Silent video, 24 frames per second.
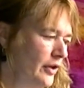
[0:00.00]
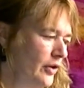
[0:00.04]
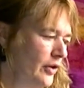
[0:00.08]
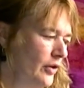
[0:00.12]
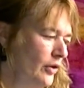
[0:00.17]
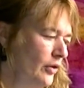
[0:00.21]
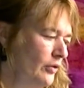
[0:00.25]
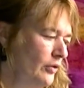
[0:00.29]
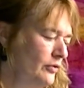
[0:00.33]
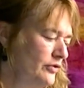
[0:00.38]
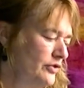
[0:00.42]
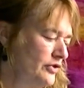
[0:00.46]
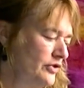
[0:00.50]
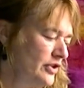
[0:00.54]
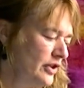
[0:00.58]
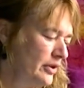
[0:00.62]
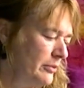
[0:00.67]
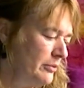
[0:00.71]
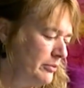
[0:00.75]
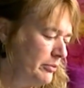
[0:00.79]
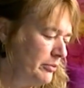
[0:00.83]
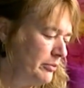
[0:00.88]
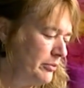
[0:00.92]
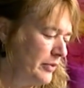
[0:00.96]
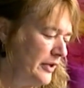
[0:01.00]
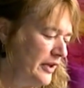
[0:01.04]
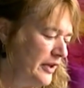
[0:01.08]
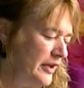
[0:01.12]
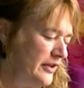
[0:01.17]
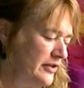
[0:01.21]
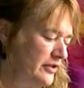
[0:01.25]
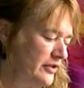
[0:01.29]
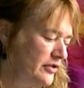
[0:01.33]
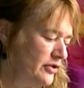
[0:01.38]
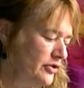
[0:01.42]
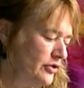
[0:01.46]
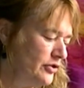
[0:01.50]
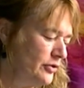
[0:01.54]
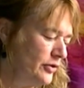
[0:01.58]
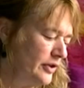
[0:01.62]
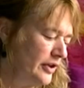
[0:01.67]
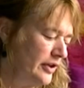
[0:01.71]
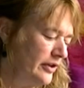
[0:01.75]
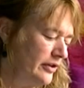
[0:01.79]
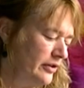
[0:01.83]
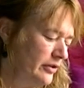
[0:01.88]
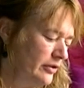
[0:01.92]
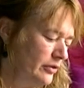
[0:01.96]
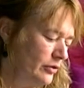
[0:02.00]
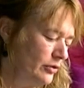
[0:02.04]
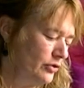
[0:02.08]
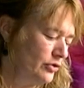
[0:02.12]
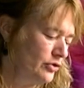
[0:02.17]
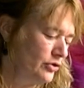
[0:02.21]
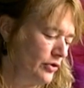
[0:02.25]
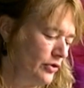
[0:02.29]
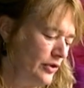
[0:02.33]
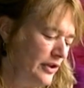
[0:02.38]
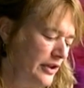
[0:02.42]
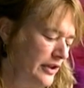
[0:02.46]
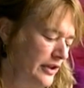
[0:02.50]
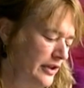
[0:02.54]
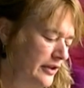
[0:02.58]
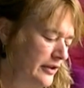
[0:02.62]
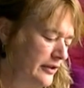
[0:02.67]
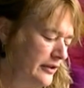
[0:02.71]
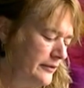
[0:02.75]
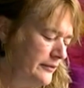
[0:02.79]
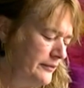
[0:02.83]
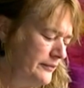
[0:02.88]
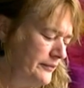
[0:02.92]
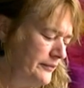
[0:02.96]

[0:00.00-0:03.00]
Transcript: on some places you can also hear